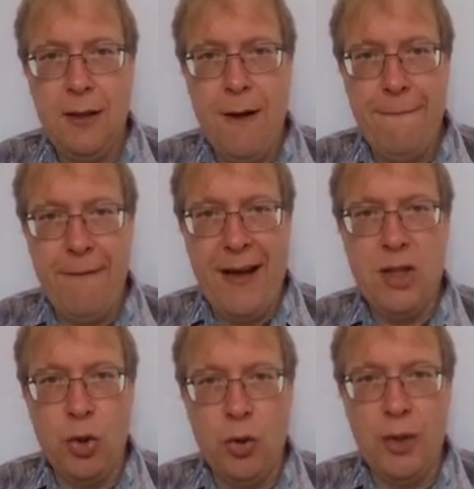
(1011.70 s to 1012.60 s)

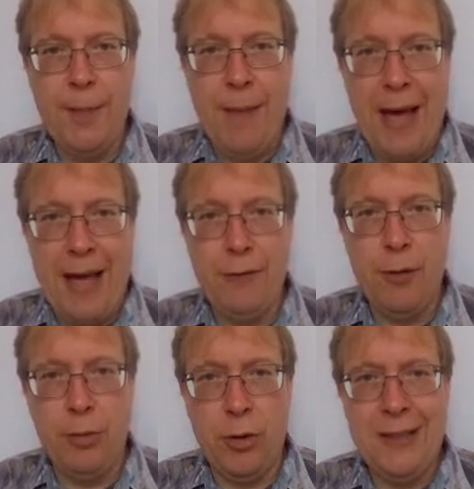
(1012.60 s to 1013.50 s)
affects your demand
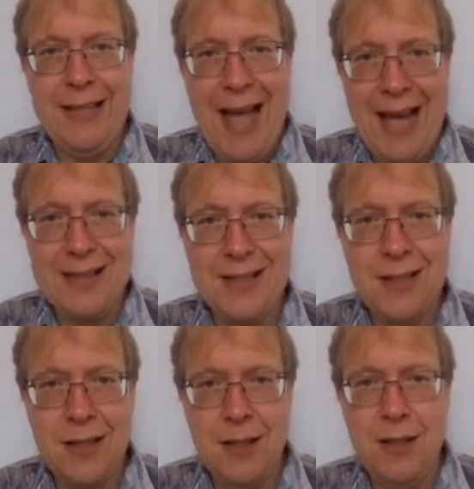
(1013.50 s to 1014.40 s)
for product
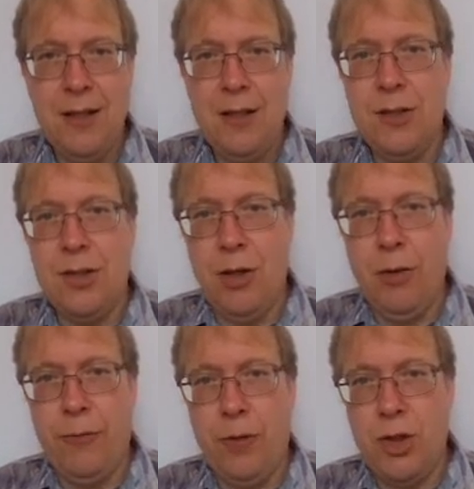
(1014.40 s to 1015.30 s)
X.
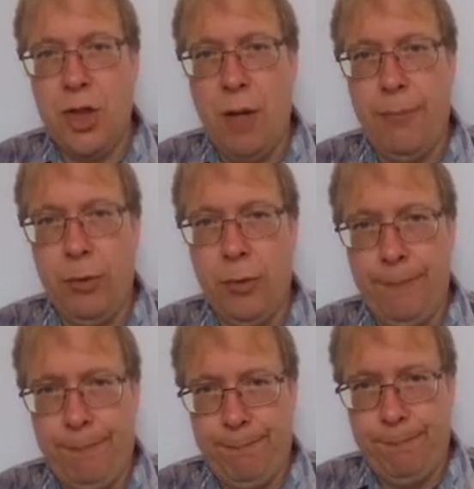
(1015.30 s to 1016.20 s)
So, for
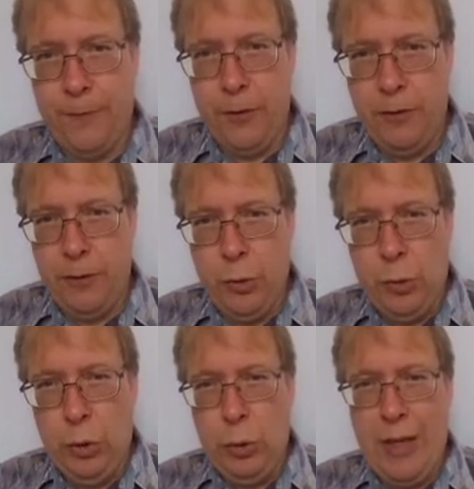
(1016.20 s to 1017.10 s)
example, you
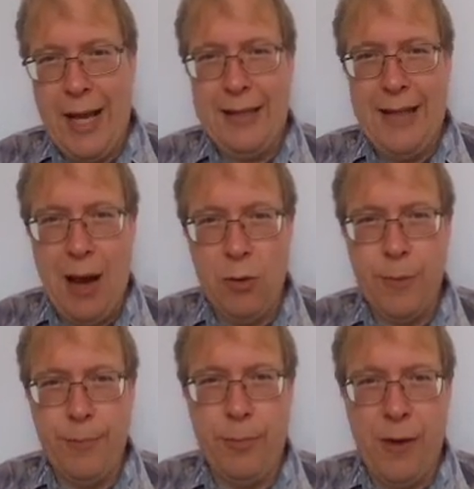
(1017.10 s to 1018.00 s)
look at how
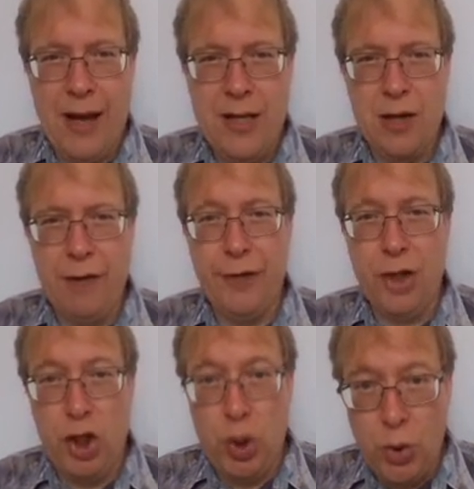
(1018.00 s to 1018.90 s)
the price of
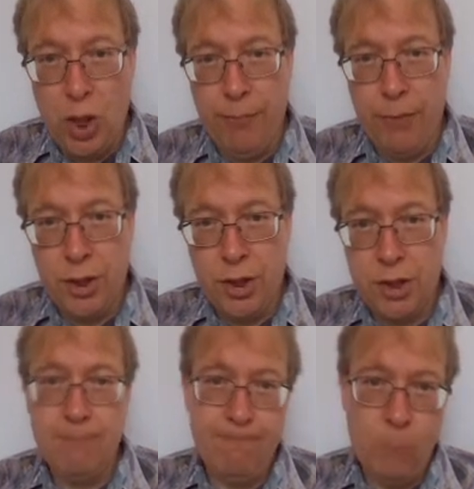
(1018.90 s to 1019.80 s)

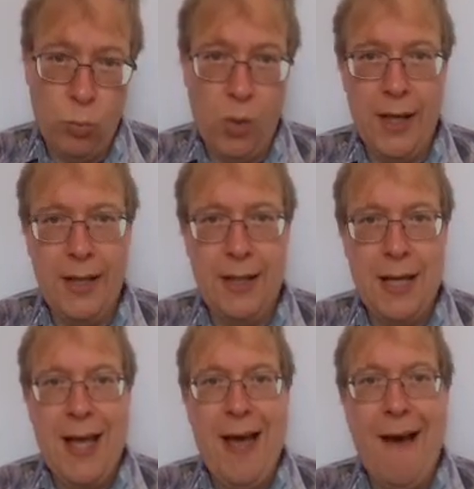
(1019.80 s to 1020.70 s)
cucumbers, Y,
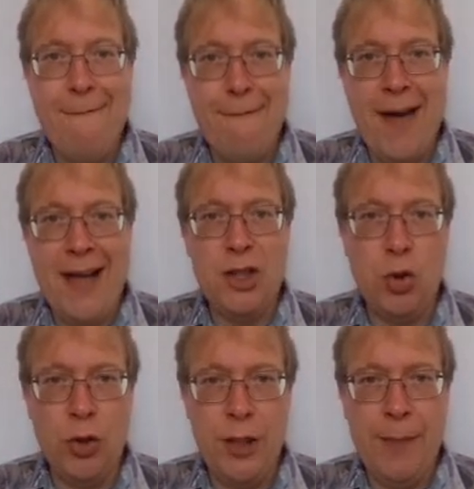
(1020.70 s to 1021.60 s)
affect
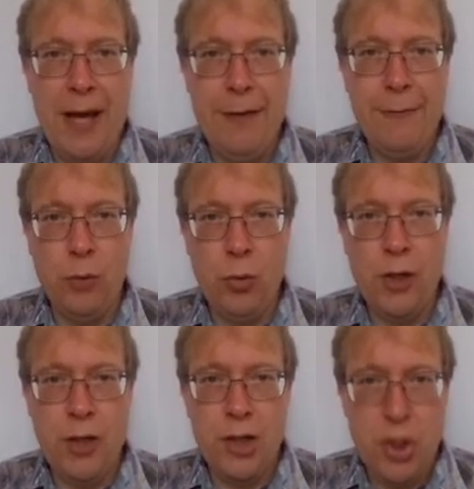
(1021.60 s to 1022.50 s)
your demand
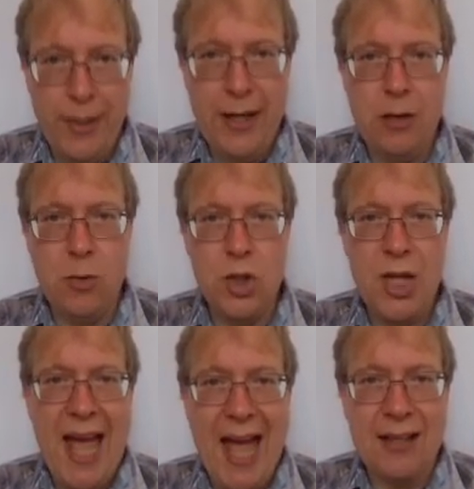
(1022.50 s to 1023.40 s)
for
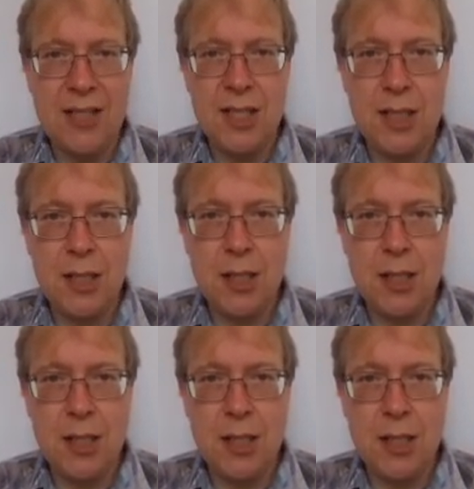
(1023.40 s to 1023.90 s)
tomatoes, X.